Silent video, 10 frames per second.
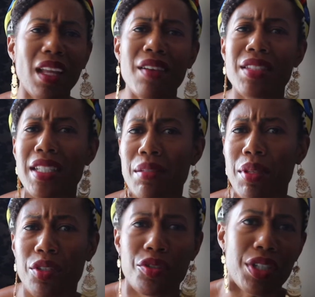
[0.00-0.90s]
I've seen some
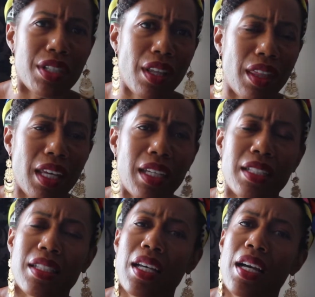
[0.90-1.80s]
of the traditional
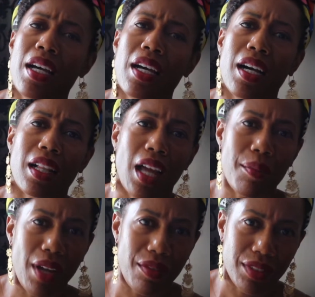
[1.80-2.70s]
things,
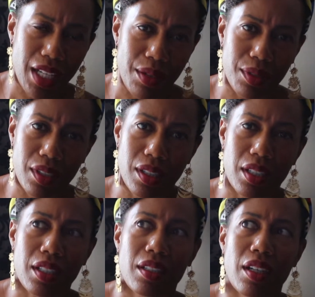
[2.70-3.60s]
climbed the Eiffel
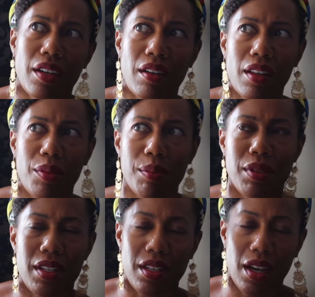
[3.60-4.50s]
Tower, got all the way up
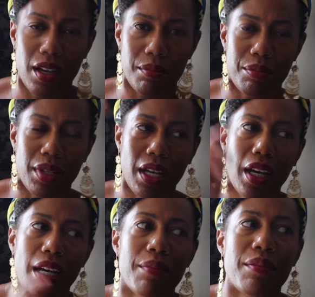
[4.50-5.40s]
to the top.
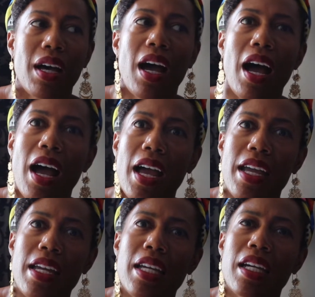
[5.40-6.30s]

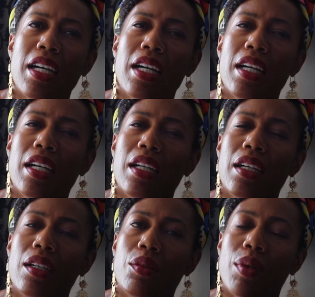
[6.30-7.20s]
I
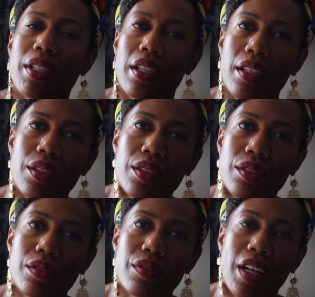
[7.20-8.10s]
went to the
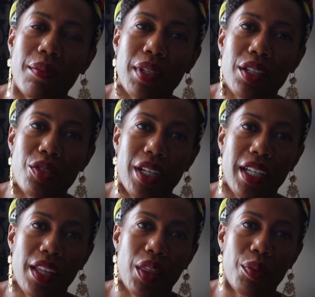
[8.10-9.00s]
Louvre. I'm gonna try to
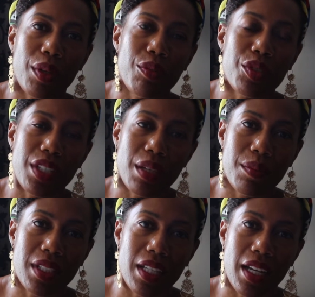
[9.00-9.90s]
hit 3
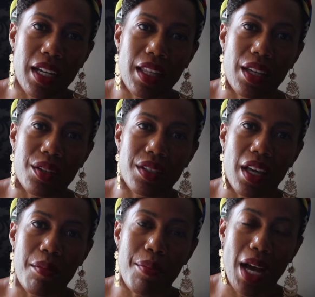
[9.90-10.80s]
museums today. There's
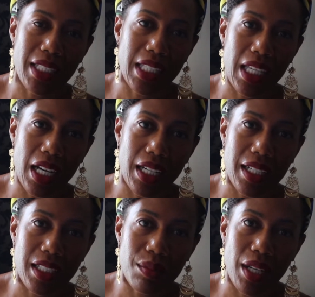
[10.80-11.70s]
a Basquiat
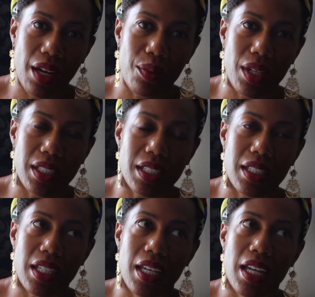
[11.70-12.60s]
exhibit I want to
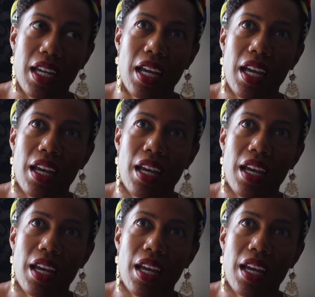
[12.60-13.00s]
see.